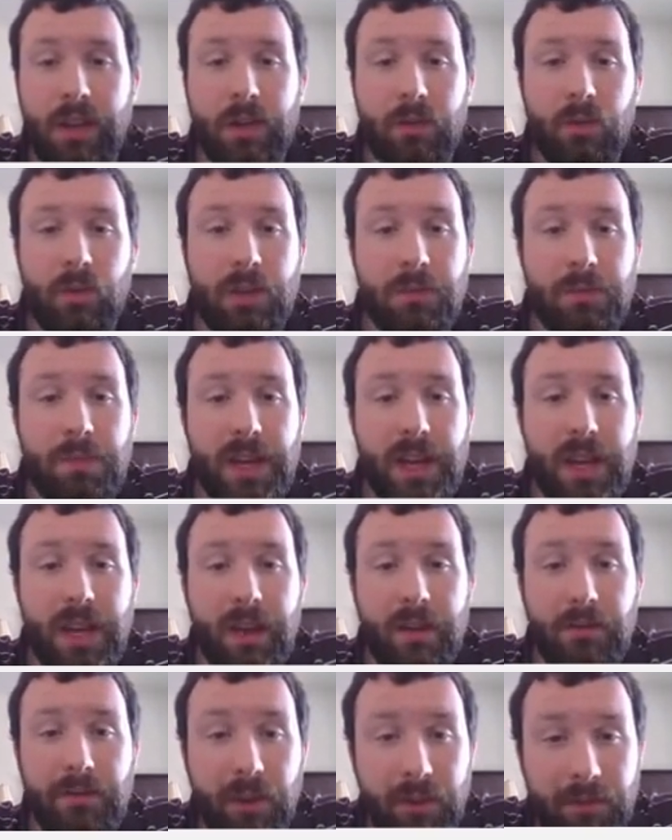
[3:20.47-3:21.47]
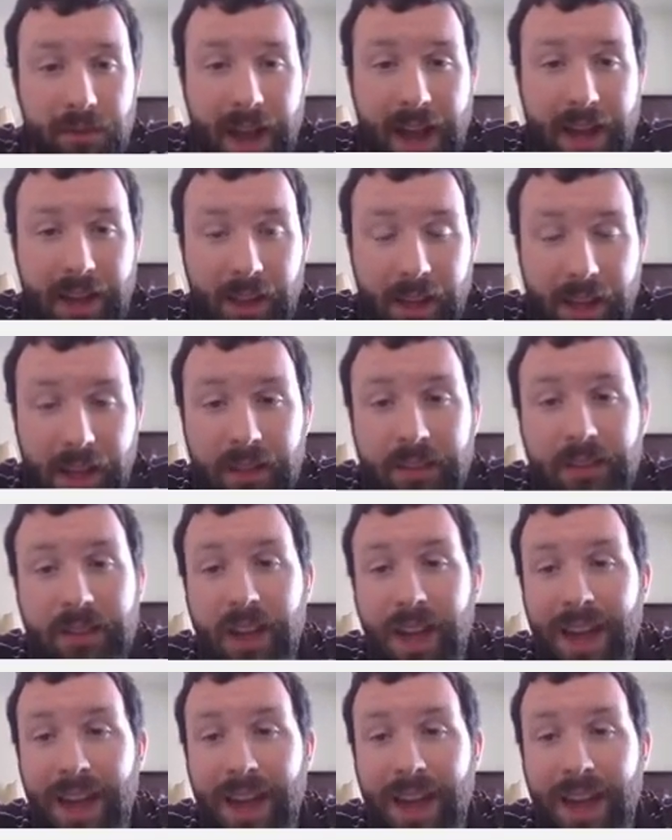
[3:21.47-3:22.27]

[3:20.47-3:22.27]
would be for violins